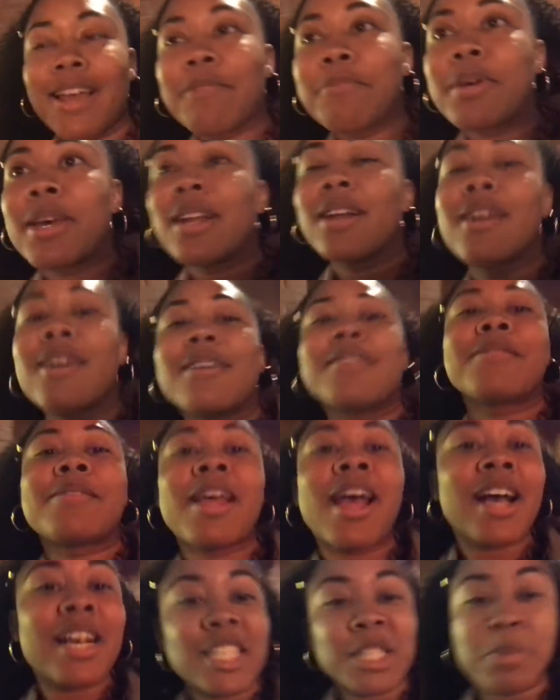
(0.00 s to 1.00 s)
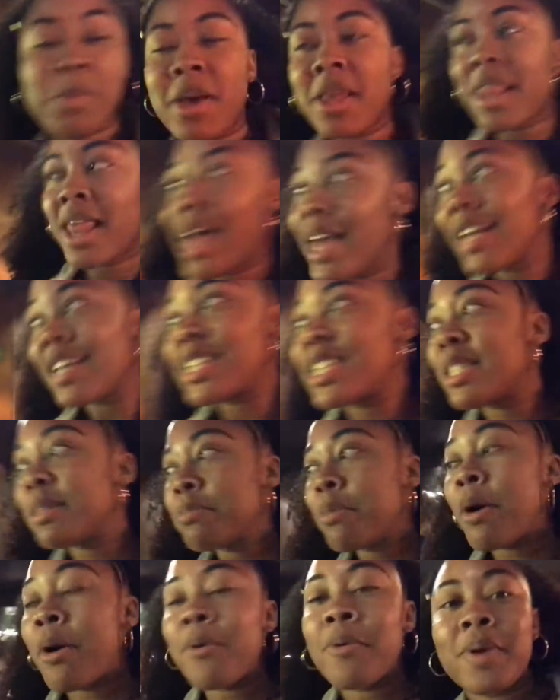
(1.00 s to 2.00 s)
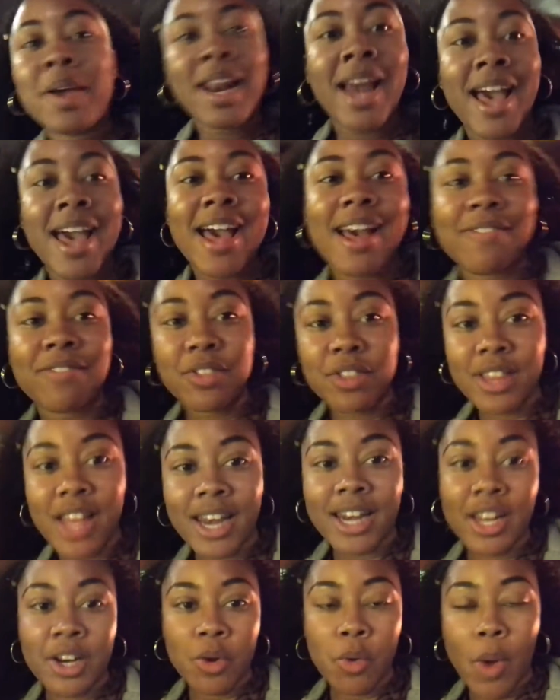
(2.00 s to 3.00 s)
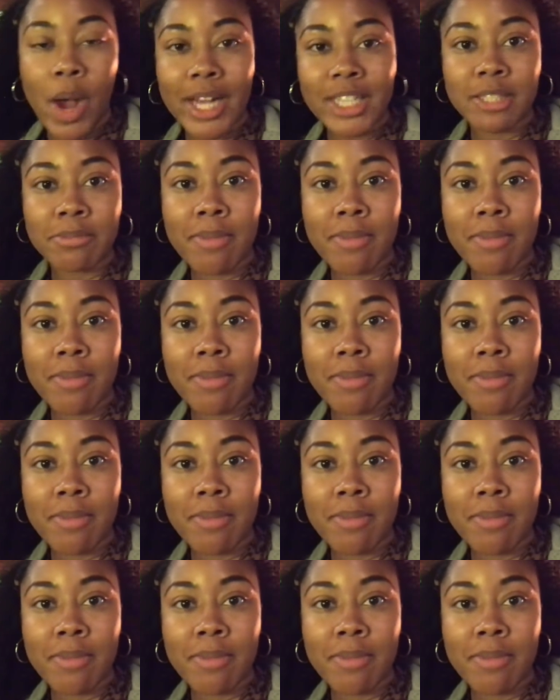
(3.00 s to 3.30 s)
But uh, now I smell like smoke, and I have I need to wash